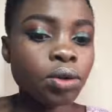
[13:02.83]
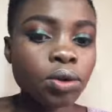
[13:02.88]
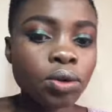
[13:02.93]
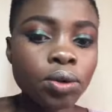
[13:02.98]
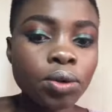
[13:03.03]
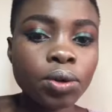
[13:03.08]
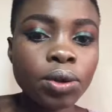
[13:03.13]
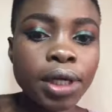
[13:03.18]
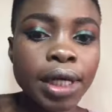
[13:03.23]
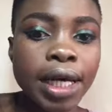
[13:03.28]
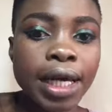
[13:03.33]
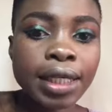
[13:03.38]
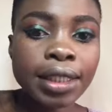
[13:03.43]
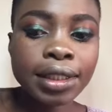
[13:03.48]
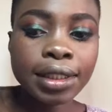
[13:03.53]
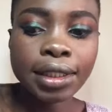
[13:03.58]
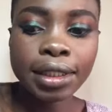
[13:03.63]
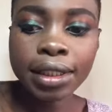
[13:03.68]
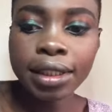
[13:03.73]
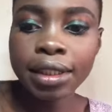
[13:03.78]
So
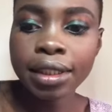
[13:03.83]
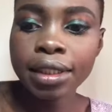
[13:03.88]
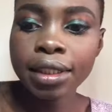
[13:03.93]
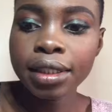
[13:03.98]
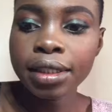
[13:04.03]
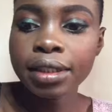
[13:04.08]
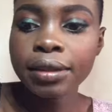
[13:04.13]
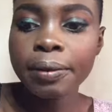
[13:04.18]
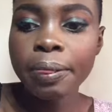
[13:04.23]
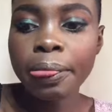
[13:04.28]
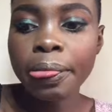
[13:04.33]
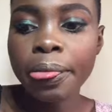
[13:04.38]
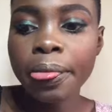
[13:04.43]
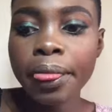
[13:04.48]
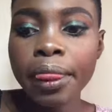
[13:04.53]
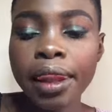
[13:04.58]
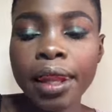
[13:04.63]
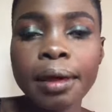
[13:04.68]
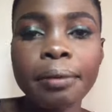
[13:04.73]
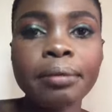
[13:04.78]
lastly,
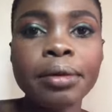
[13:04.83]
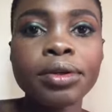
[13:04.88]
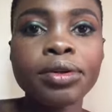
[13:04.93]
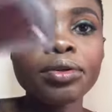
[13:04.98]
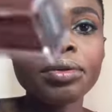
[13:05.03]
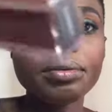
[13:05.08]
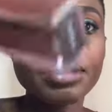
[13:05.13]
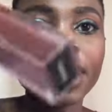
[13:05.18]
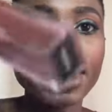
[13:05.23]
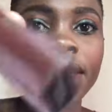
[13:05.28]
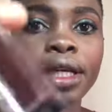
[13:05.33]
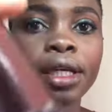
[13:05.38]
let me do my